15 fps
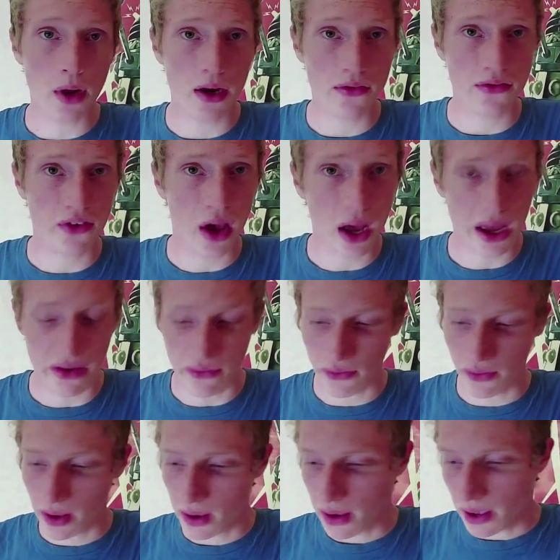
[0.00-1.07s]
one five
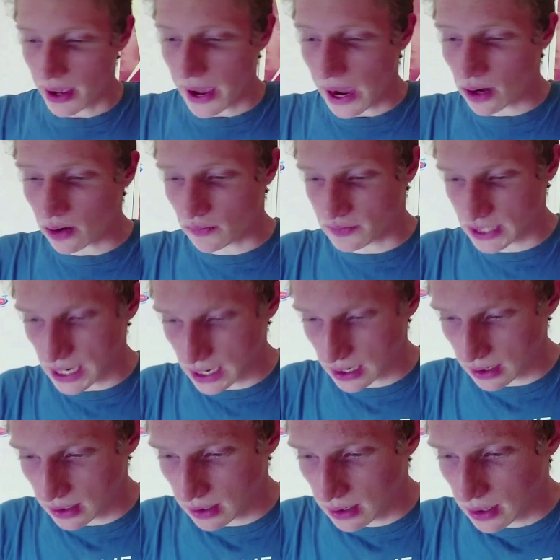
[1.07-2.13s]
out of
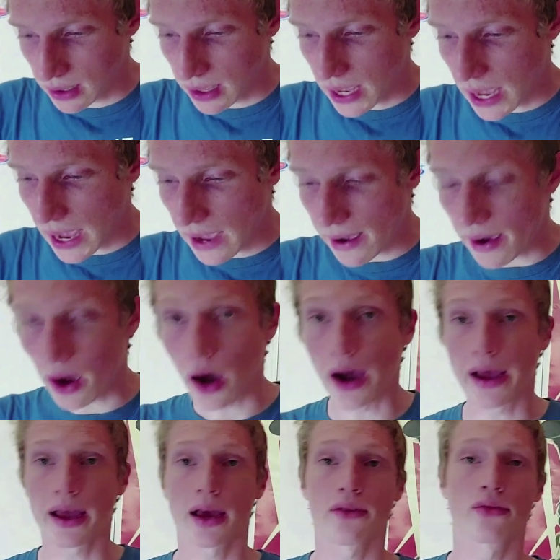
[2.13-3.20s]
ten. Uh,
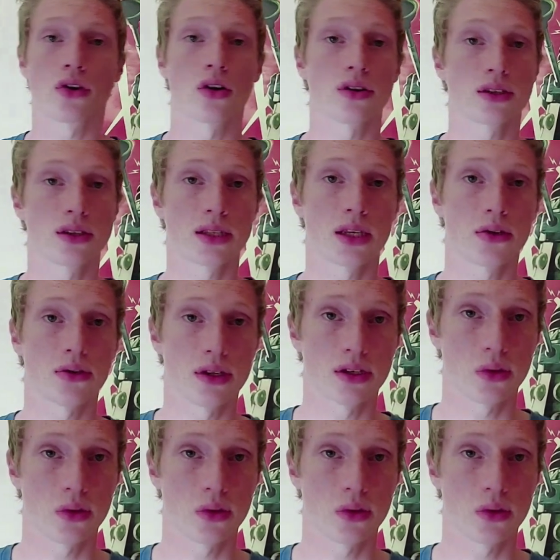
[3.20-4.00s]
I have got Series